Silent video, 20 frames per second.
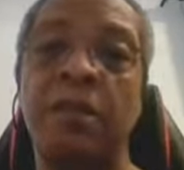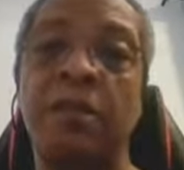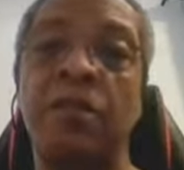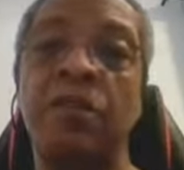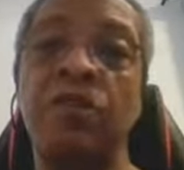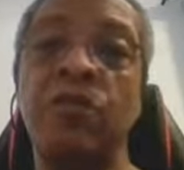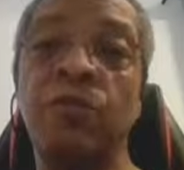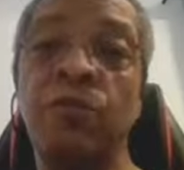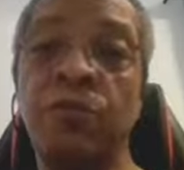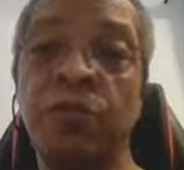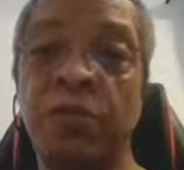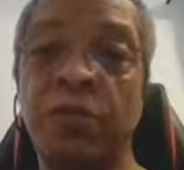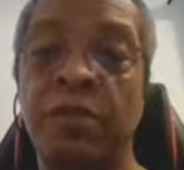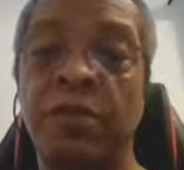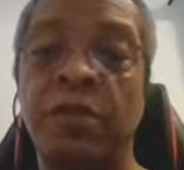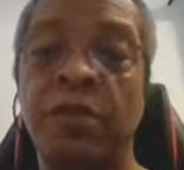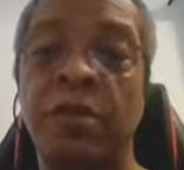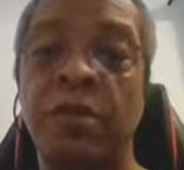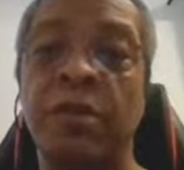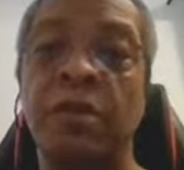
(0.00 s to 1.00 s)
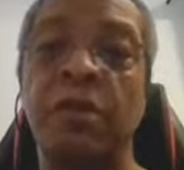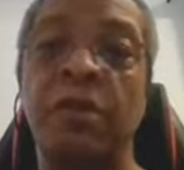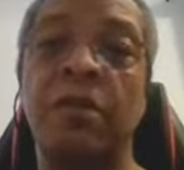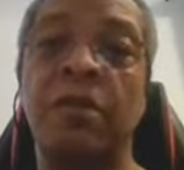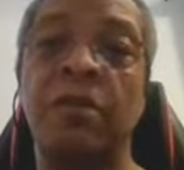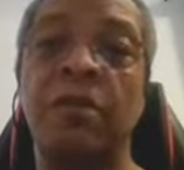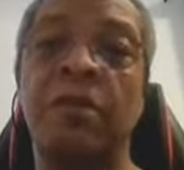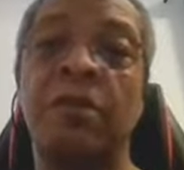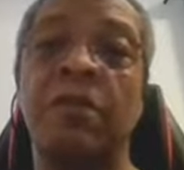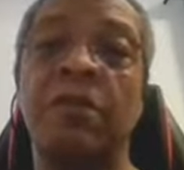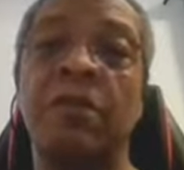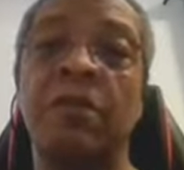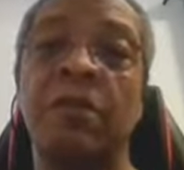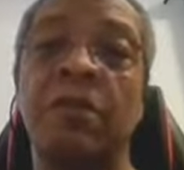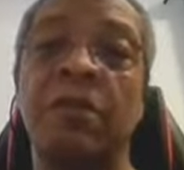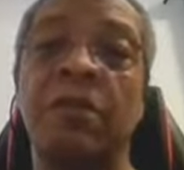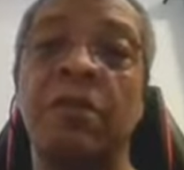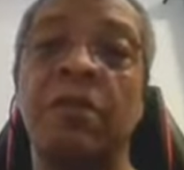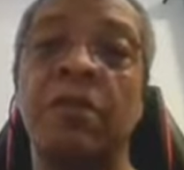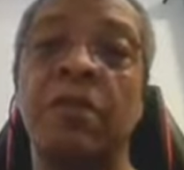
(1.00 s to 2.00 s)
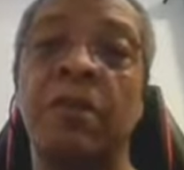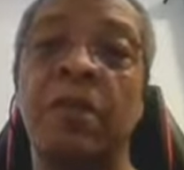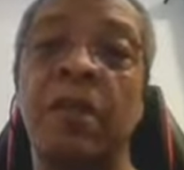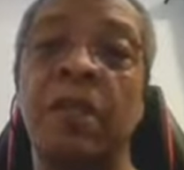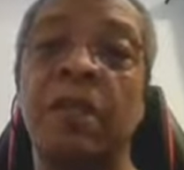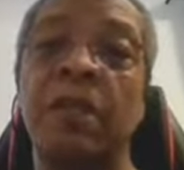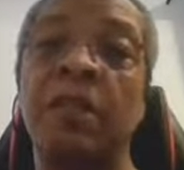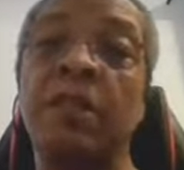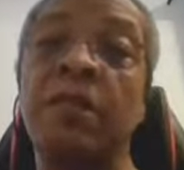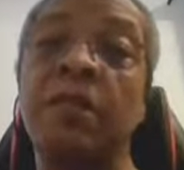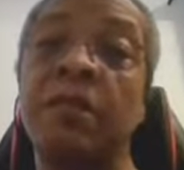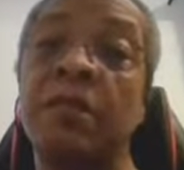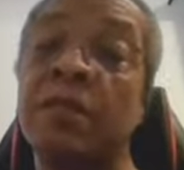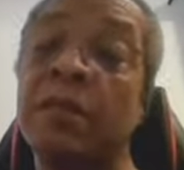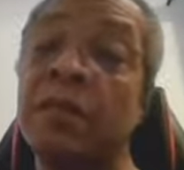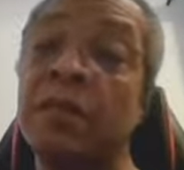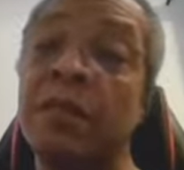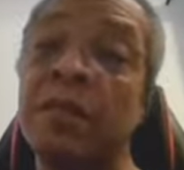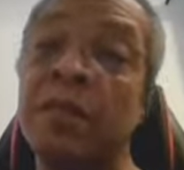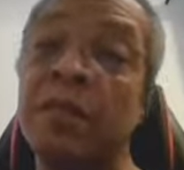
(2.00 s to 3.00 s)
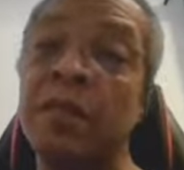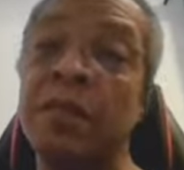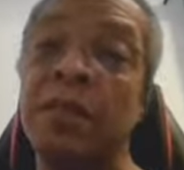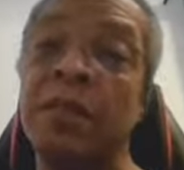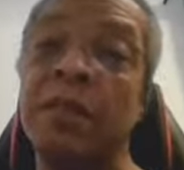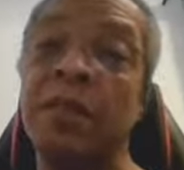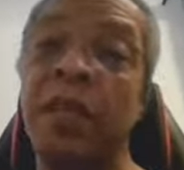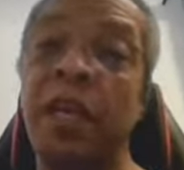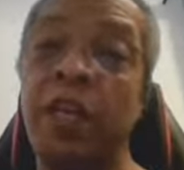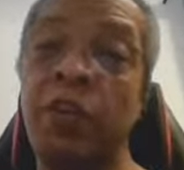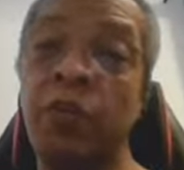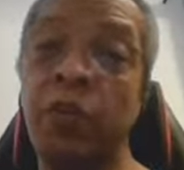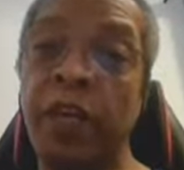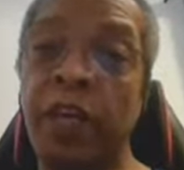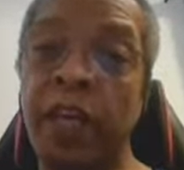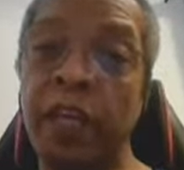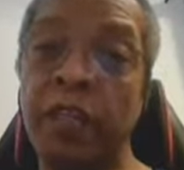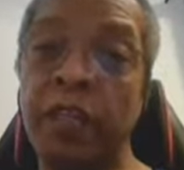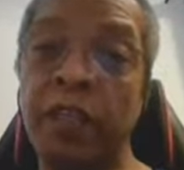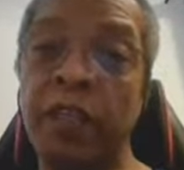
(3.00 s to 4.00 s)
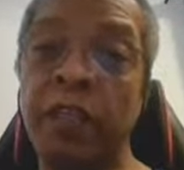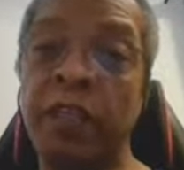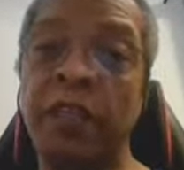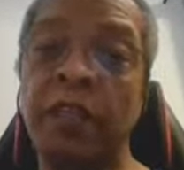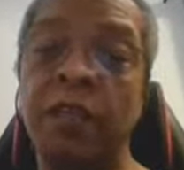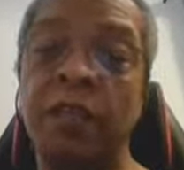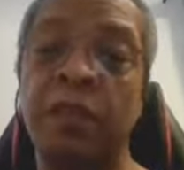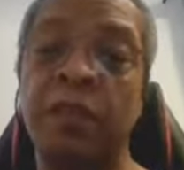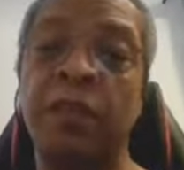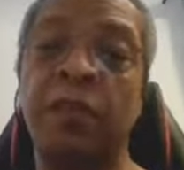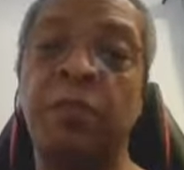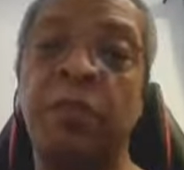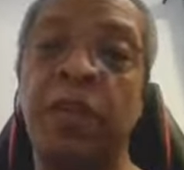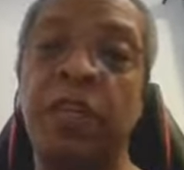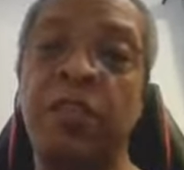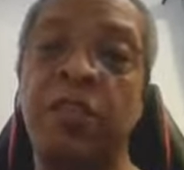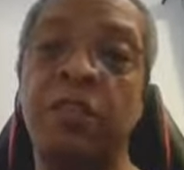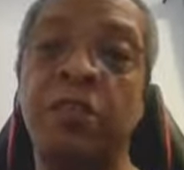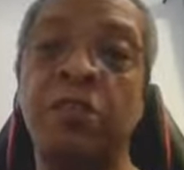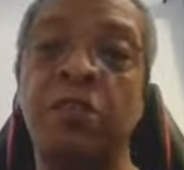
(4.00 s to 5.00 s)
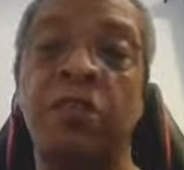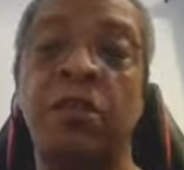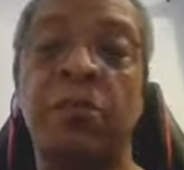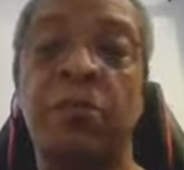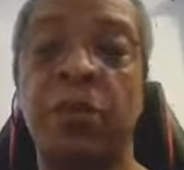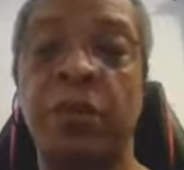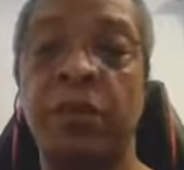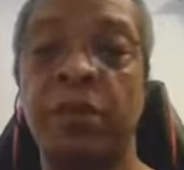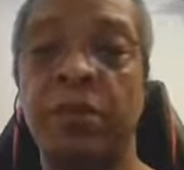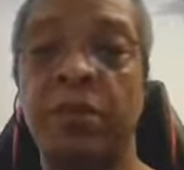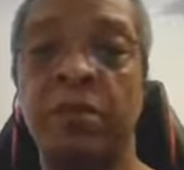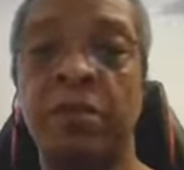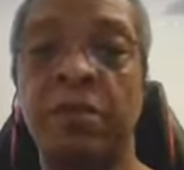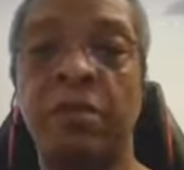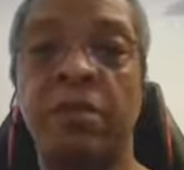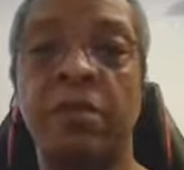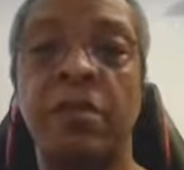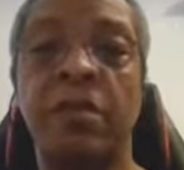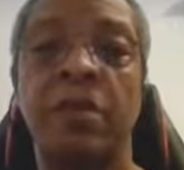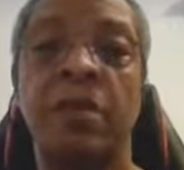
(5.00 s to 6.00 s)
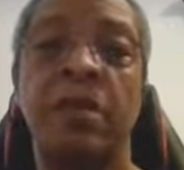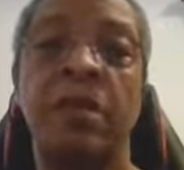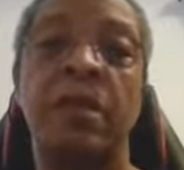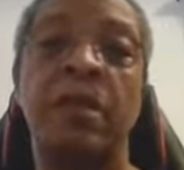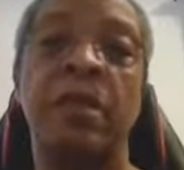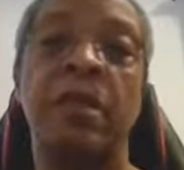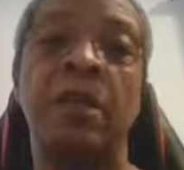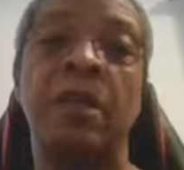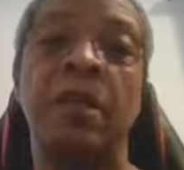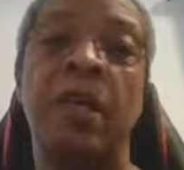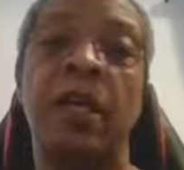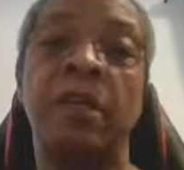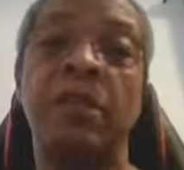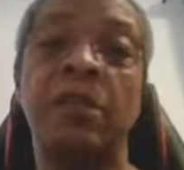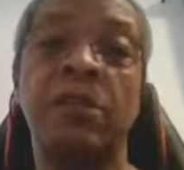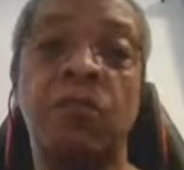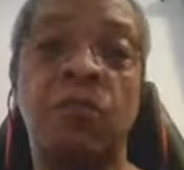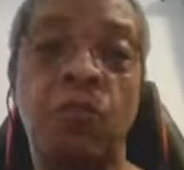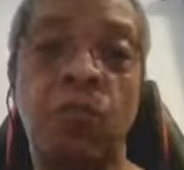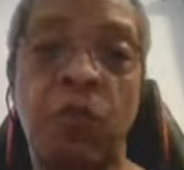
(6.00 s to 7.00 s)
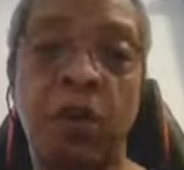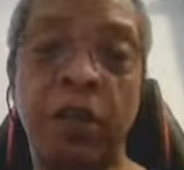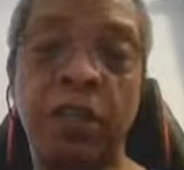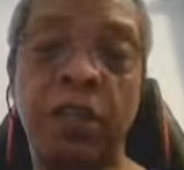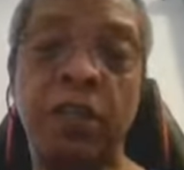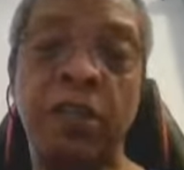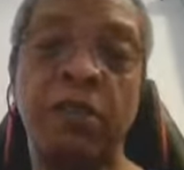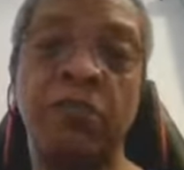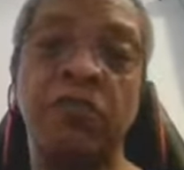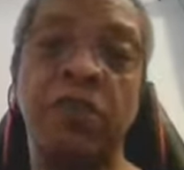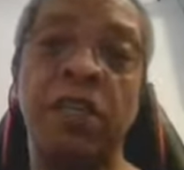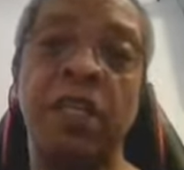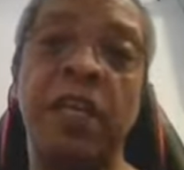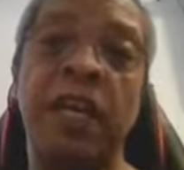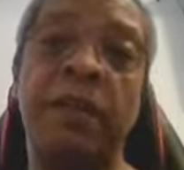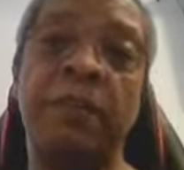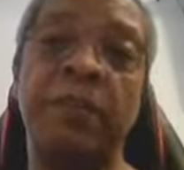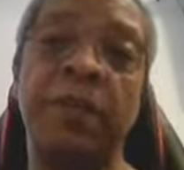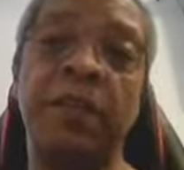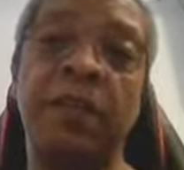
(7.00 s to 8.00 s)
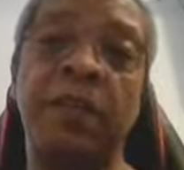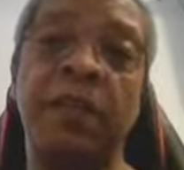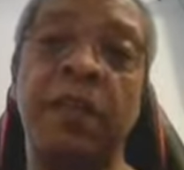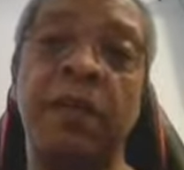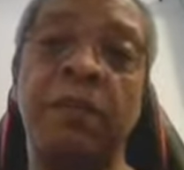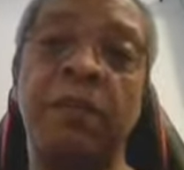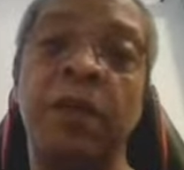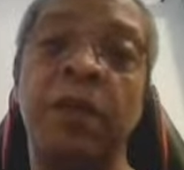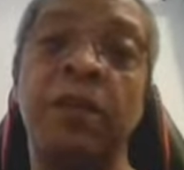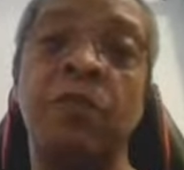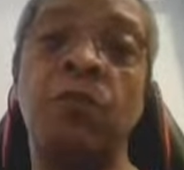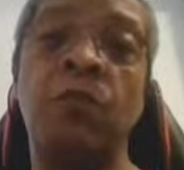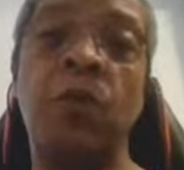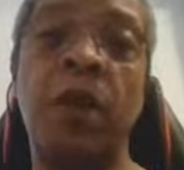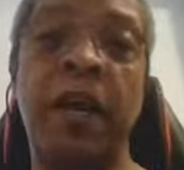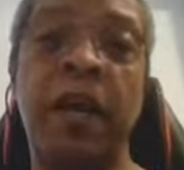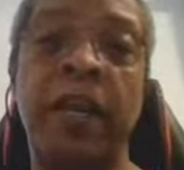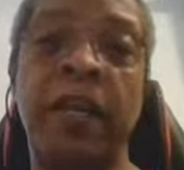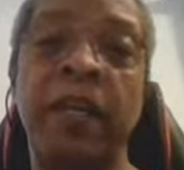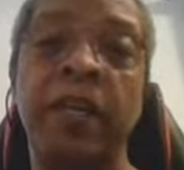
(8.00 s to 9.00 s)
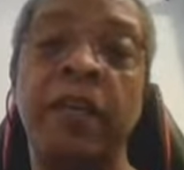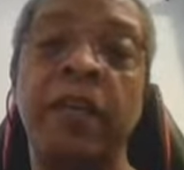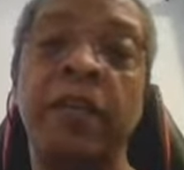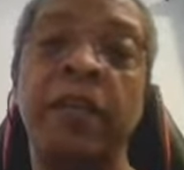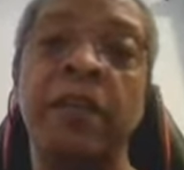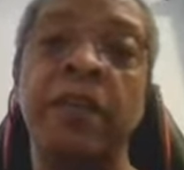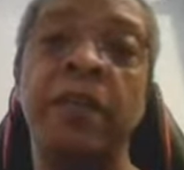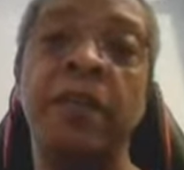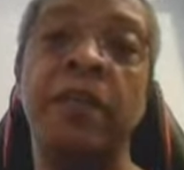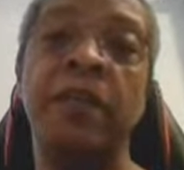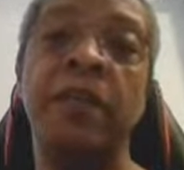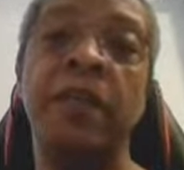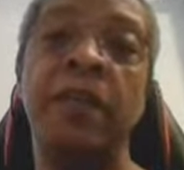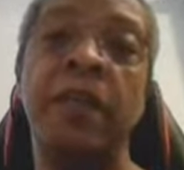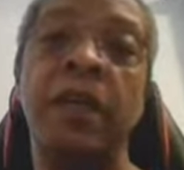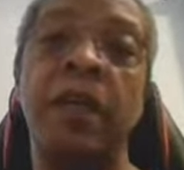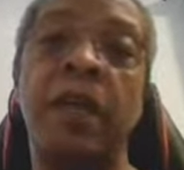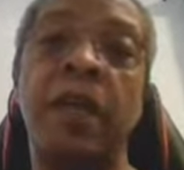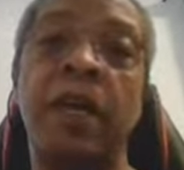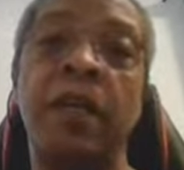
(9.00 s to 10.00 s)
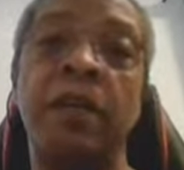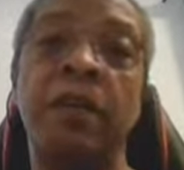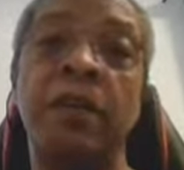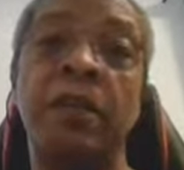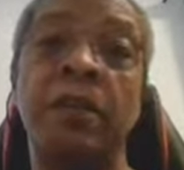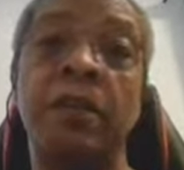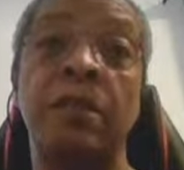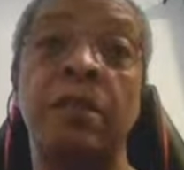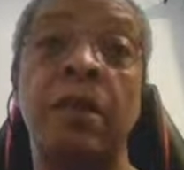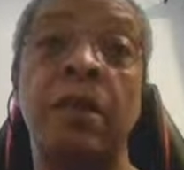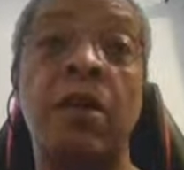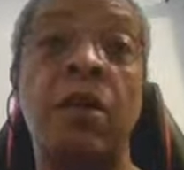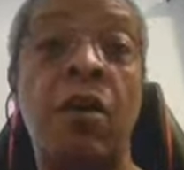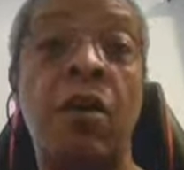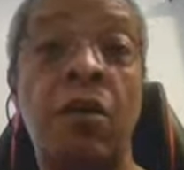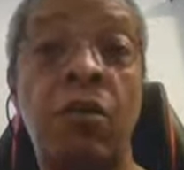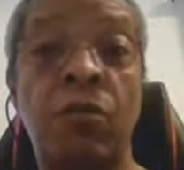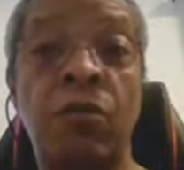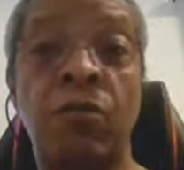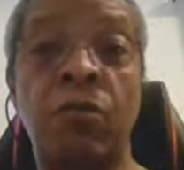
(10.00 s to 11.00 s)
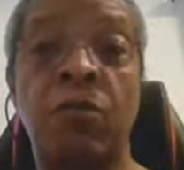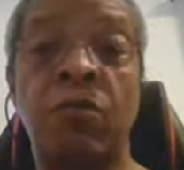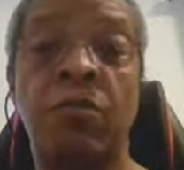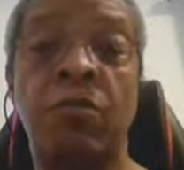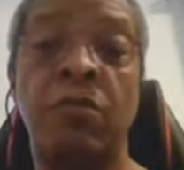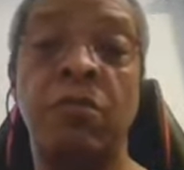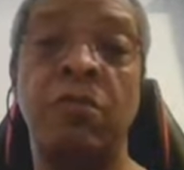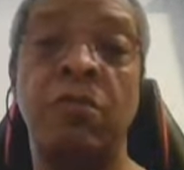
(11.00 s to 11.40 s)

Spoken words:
to use to at least educate the patients or the persons as to what is really happening to them and why and how